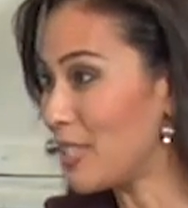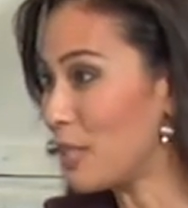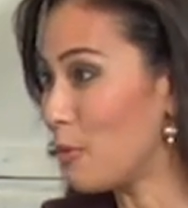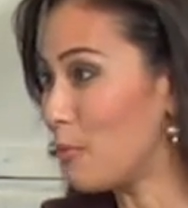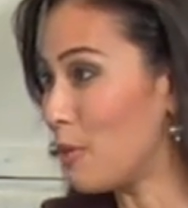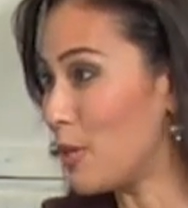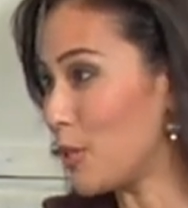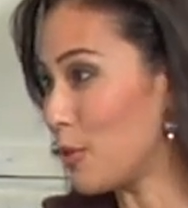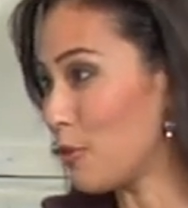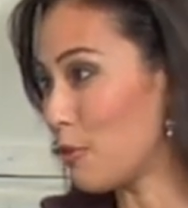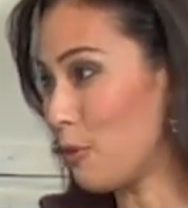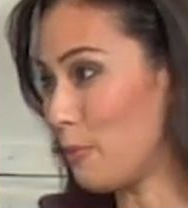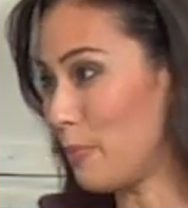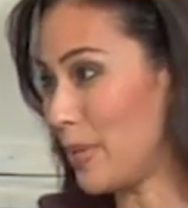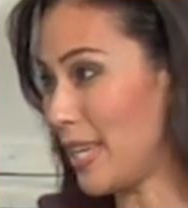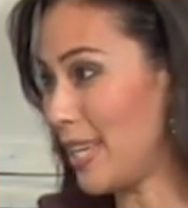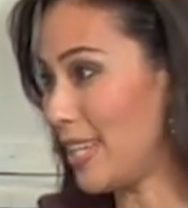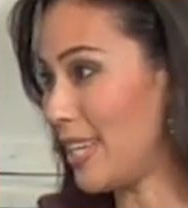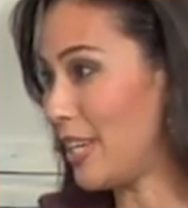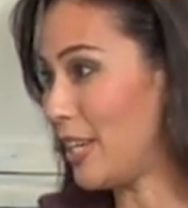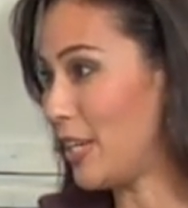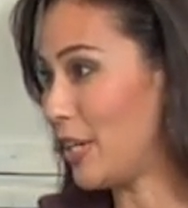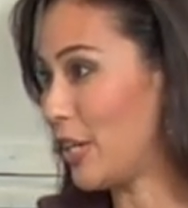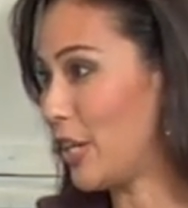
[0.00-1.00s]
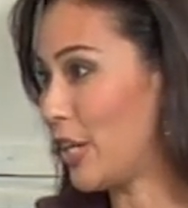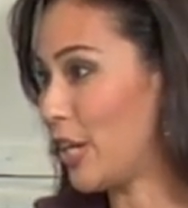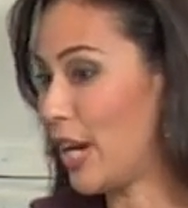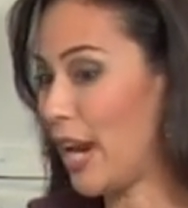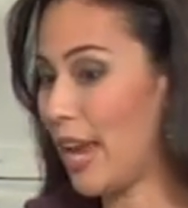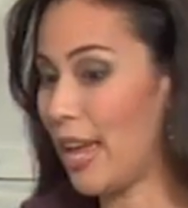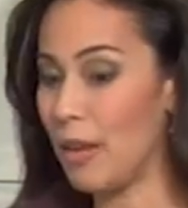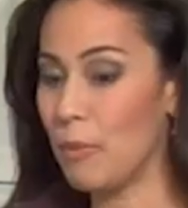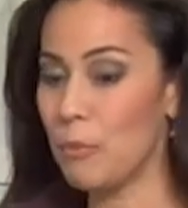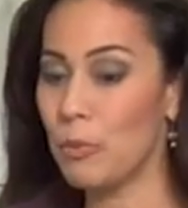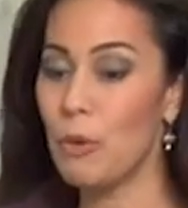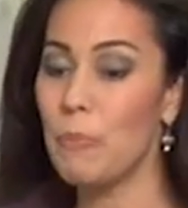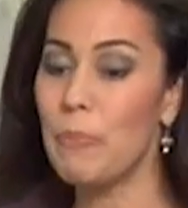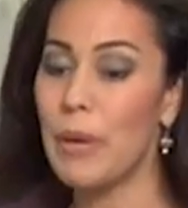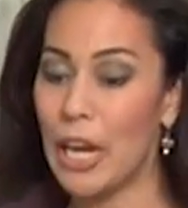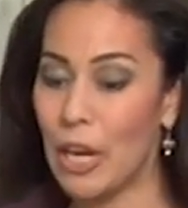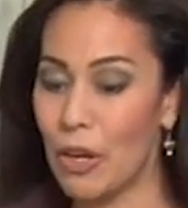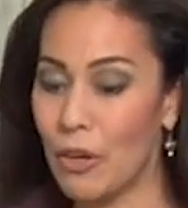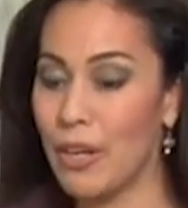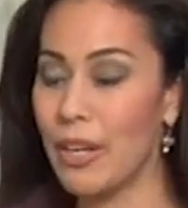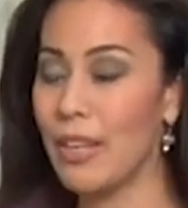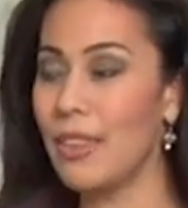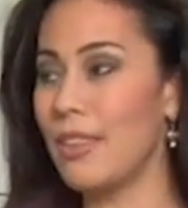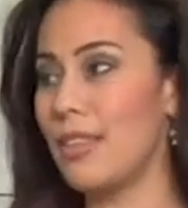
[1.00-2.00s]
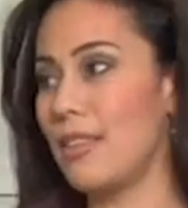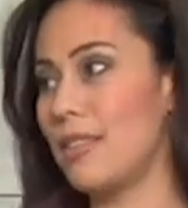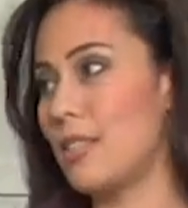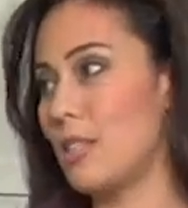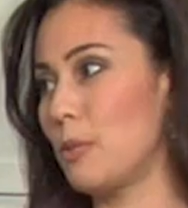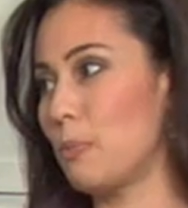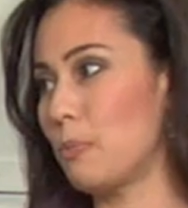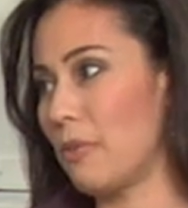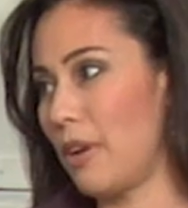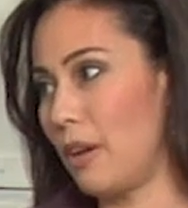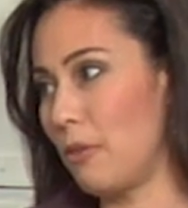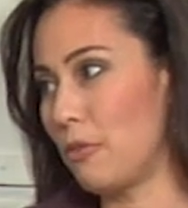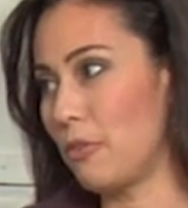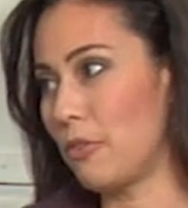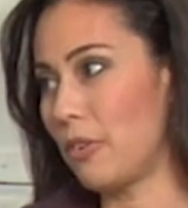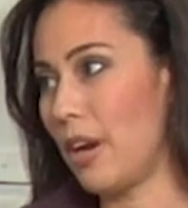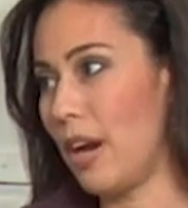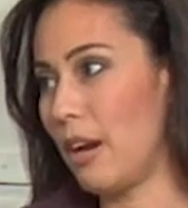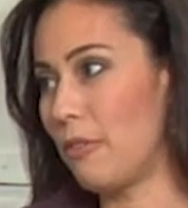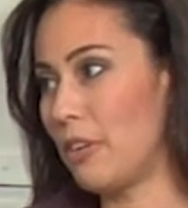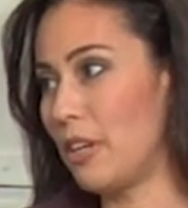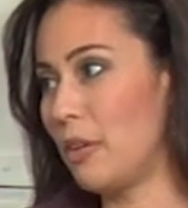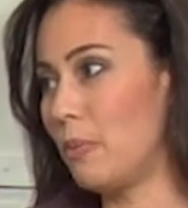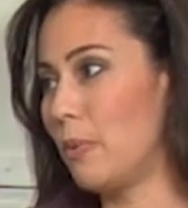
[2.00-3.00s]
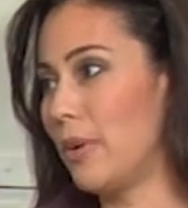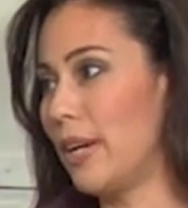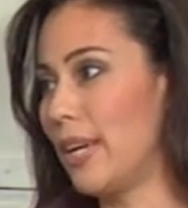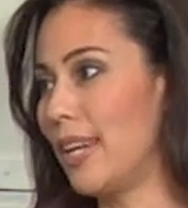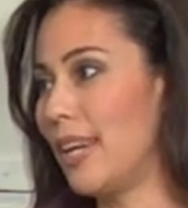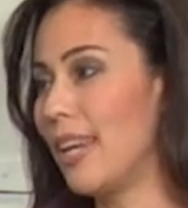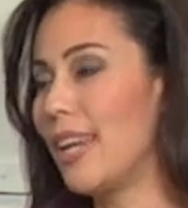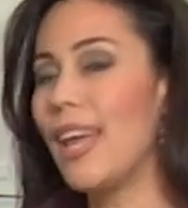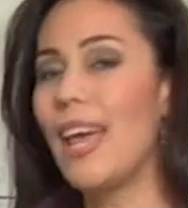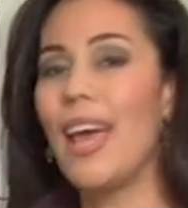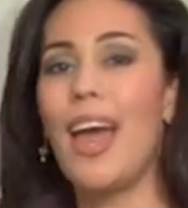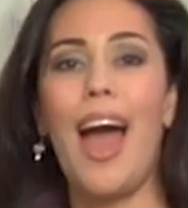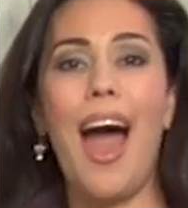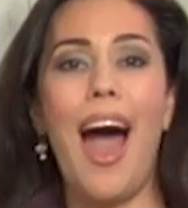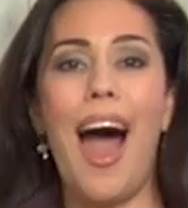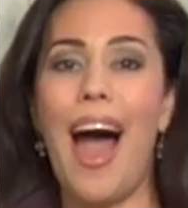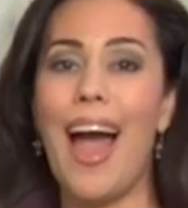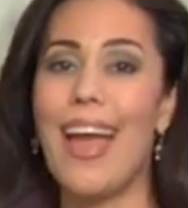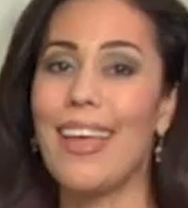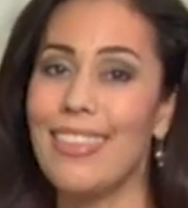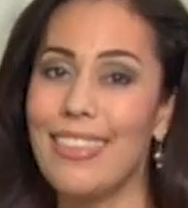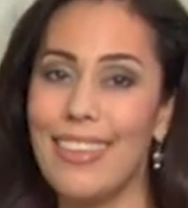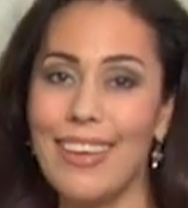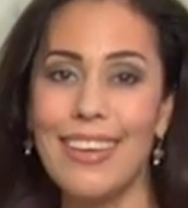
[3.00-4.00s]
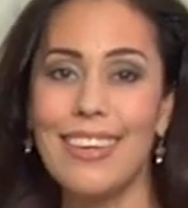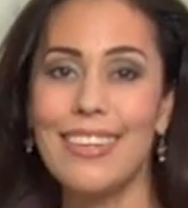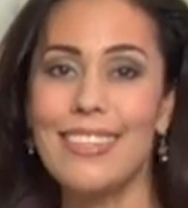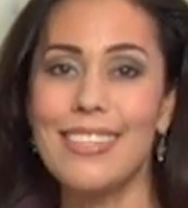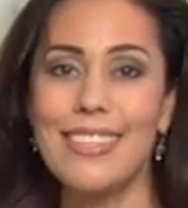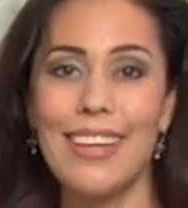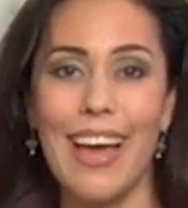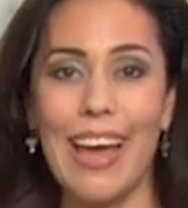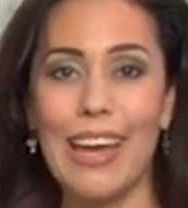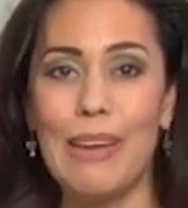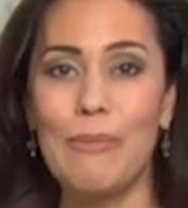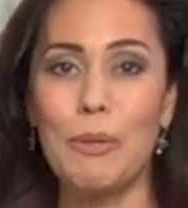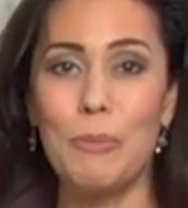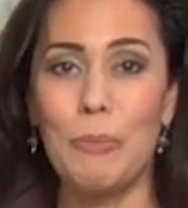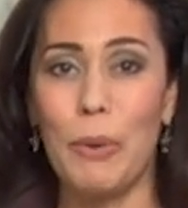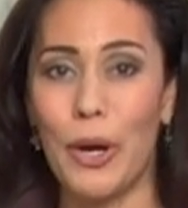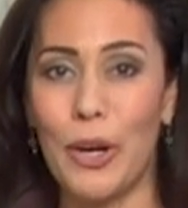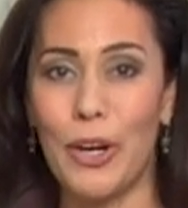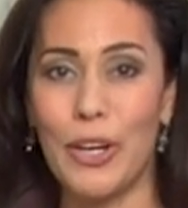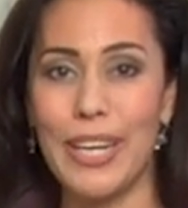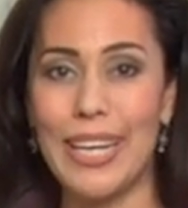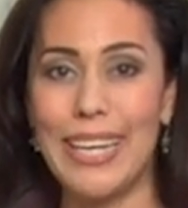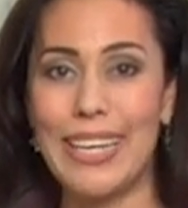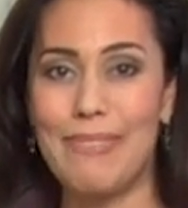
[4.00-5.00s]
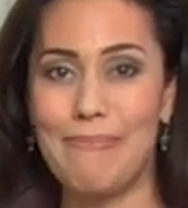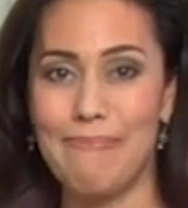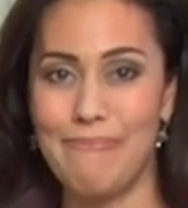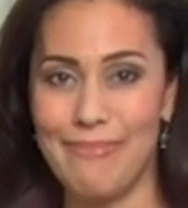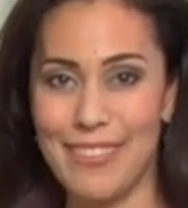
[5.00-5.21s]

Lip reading: so much for being here and preparing this spread for everyone. I think it's time to party.